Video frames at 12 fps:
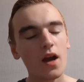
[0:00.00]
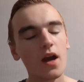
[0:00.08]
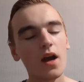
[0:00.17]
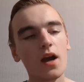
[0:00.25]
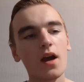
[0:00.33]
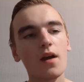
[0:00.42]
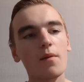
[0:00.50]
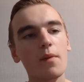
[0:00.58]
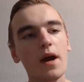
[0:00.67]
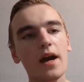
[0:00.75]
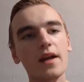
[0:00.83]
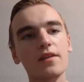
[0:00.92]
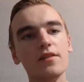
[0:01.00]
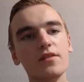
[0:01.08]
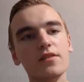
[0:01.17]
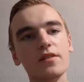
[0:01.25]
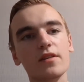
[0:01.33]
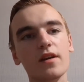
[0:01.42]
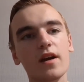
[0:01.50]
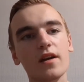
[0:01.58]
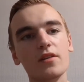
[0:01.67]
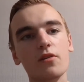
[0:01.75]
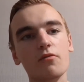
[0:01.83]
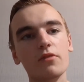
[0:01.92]
Um, and I
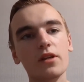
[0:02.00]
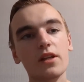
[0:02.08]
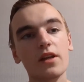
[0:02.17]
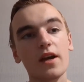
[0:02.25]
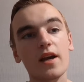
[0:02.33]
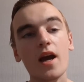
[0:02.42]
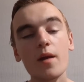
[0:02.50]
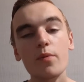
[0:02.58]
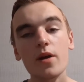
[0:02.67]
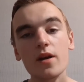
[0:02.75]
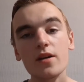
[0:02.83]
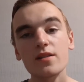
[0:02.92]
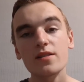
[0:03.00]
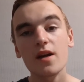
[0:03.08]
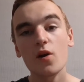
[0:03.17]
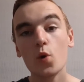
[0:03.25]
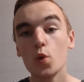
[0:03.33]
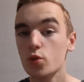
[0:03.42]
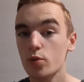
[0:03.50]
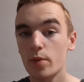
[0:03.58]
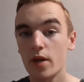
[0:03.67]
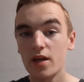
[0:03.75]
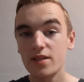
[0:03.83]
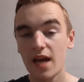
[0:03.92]
don't really like hypercars or
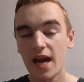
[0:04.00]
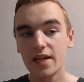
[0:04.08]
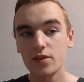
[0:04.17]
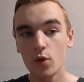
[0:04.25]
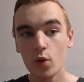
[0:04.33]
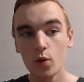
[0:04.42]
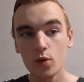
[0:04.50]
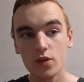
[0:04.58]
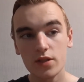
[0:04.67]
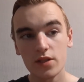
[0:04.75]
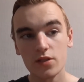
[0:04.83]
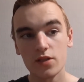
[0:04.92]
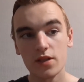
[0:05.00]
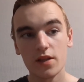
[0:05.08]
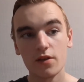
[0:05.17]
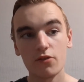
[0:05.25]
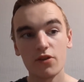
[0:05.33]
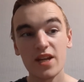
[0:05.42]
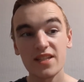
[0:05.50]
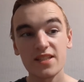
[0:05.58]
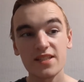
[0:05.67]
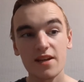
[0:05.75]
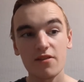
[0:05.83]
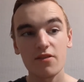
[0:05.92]
supercars at all because I just think they're
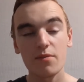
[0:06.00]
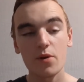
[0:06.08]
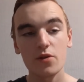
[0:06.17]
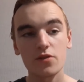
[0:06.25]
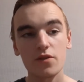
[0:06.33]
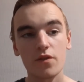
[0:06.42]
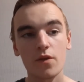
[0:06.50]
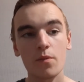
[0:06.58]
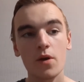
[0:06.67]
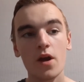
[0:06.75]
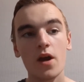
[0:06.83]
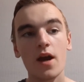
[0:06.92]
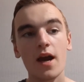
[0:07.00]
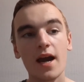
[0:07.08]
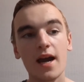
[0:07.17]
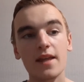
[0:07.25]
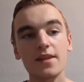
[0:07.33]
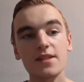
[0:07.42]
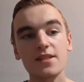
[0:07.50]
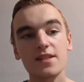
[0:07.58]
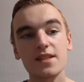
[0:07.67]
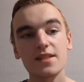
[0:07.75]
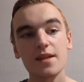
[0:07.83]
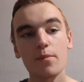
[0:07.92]
unnecessary, most of them. And this is an
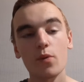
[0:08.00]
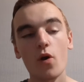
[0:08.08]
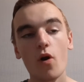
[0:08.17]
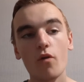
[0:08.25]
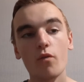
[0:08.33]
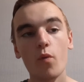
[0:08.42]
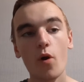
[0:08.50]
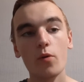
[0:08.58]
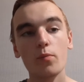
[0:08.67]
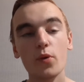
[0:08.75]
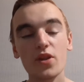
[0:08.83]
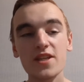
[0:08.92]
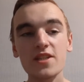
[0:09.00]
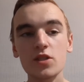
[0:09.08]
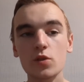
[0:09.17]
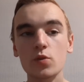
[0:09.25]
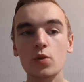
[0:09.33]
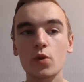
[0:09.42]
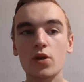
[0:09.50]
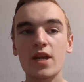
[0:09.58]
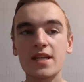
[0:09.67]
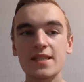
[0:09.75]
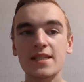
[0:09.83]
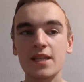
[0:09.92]
example of one, but this does
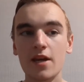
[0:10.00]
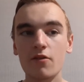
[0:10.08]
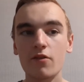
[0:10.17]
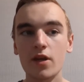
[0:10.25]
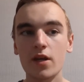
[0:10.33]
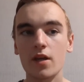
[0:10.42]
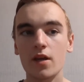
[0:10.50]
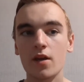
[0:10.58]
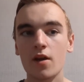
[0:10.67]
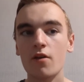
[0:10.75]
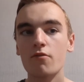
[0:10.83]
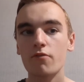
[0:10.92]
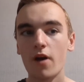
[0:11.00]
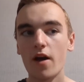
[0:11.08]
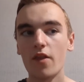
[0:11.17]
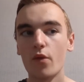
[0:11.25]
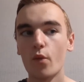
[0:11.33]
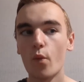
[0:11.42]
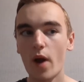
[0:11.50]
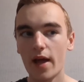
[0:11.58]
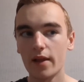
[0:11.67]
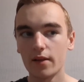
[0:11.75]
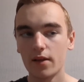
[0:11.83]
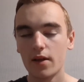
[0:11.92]
unnecessary rather well.